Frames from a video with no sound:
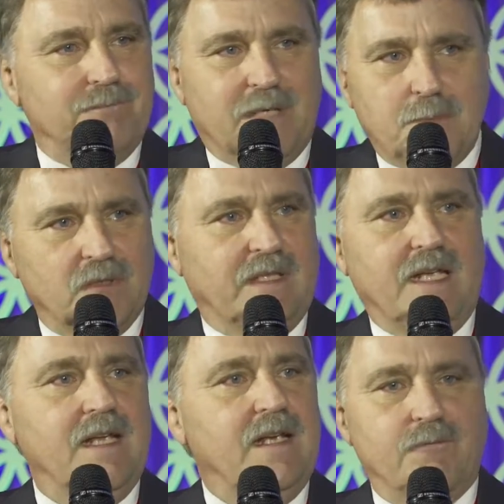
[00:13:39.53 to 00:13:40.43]
people
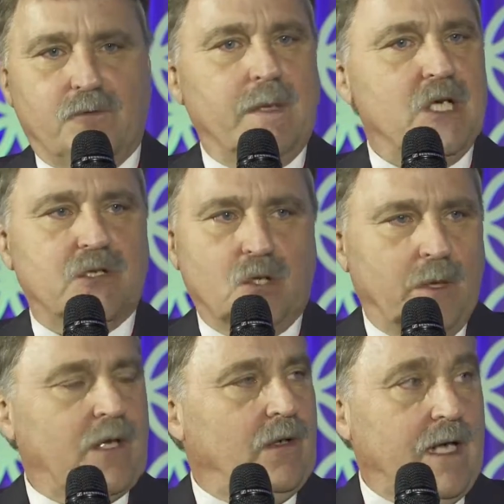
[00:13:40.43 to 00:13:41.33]
need information
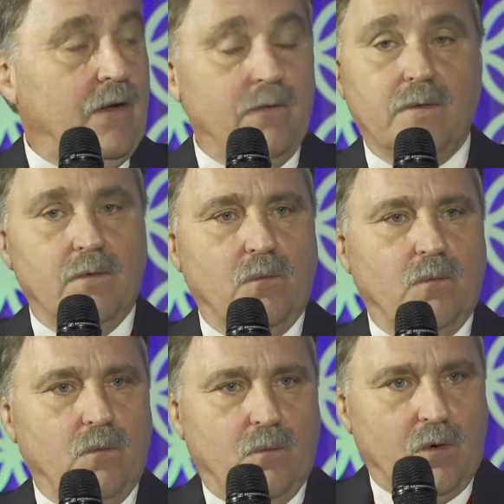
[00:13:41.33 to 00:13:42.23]
quicker. Now,
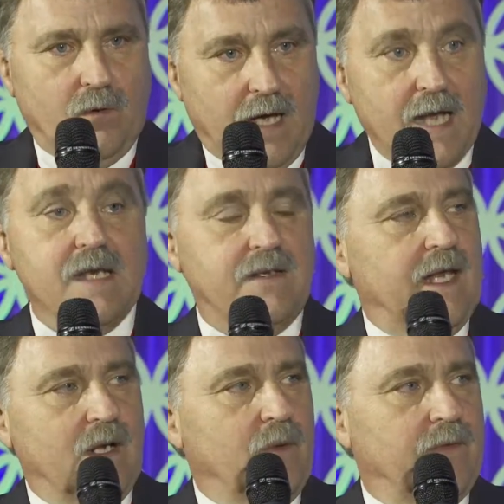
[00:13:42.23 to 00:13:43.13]
we're
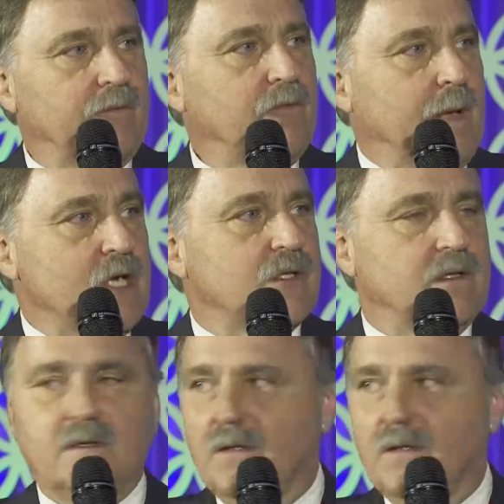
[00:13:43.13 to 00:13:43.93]
inundated with information.